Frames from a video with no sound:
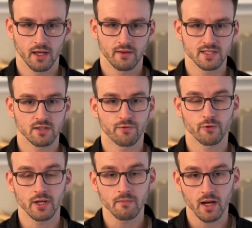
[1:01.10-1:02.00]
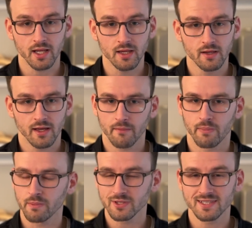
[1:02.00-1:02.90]
This is free money.
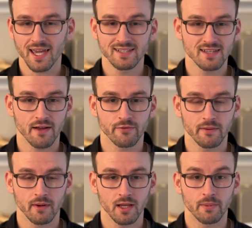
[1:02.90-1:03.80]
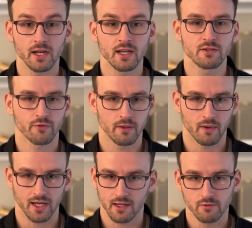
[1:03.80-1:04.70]
People say it's not free money, but it is free
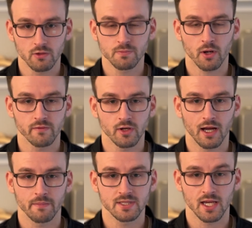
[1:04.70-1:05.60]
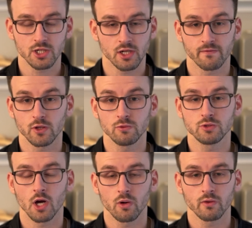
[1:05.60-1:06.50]
money. Even though it's part of your compensation, if you
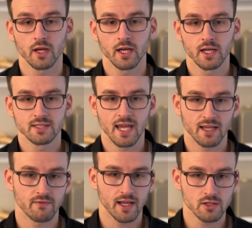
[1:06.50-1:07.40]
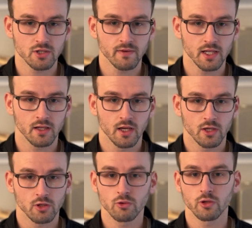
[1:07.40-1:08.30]
don't take advantage of it,
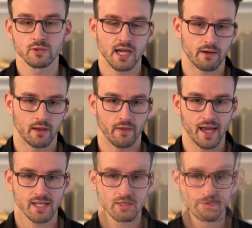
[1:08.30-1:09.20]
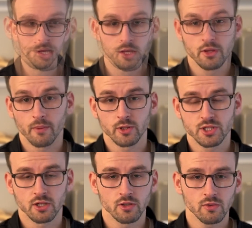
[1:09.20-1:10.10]
you lose out on that. Number
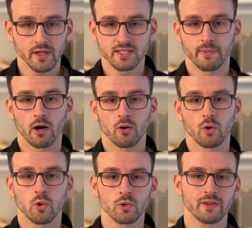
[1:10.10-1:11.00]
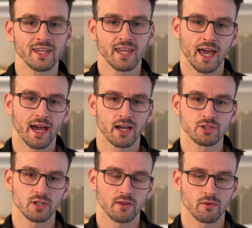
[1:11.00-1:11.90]
2 is about holding
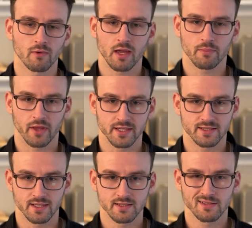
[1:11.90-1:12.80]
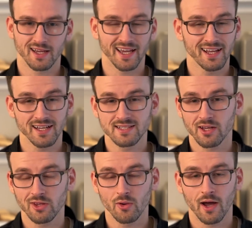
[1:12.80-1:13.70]
cash in the right places. I cannot tell
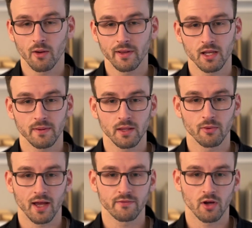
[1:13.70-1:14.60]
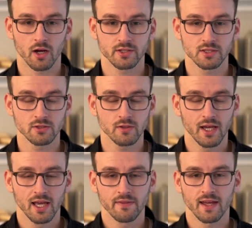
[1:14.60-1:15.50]
you how many people I've talked to
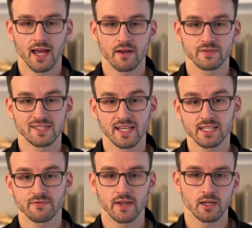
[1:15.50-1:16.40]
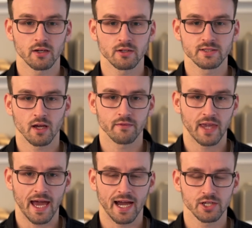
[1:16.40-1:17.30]
that have 6 figures of
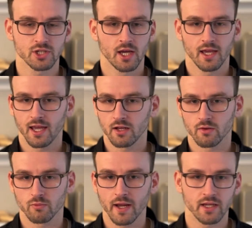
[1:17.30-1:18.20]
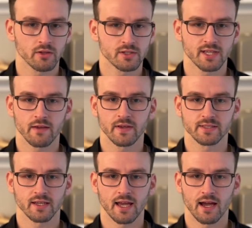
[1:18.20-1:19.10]
cash in a regular savings
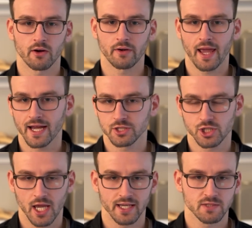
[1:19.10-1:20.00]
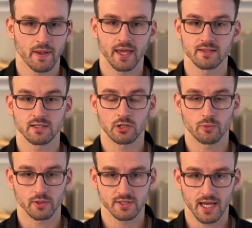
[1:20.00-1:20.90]
account at Chase paying
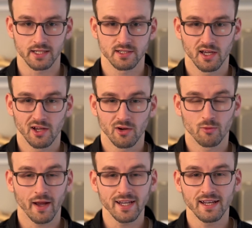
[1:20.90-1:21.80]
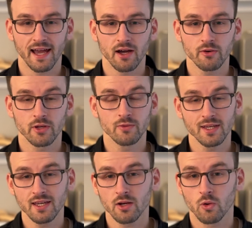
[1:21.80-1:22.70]
0%. Right now, you
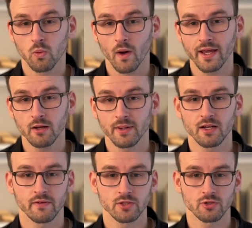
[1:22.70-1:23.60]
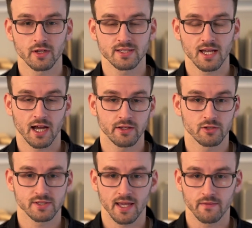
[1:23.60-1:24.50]
can get quite a bit of interest on your
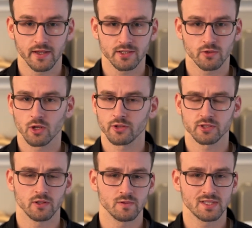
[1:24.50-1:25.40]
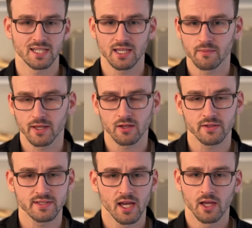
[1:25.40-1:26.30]
savings. You can also use
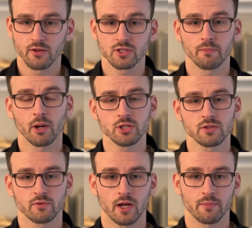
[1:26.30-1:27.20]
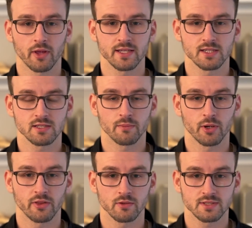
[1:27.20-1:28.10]
T-bills. There's a bunch of great places to
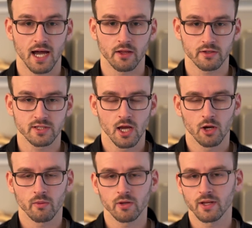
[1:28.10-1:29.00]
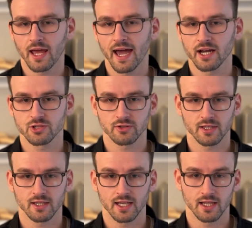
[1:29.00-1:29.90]
put those dollars where you can
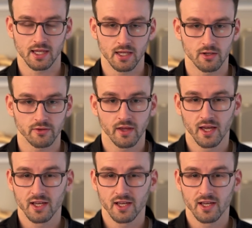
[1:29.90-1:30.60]
actually get a yield.